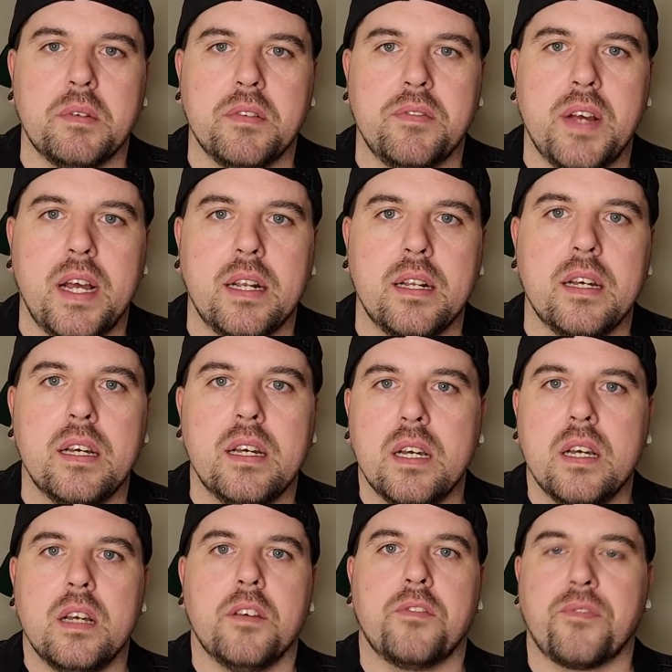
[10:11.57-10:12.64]
event
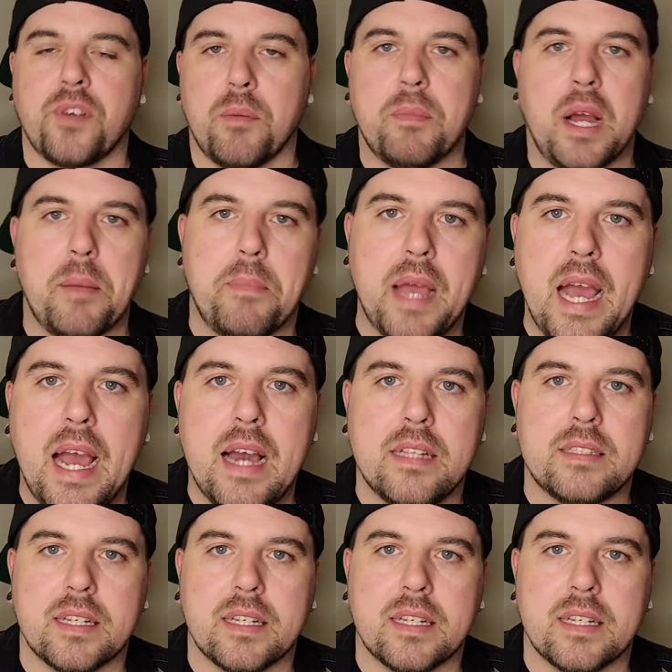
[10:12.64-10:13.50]
from my past.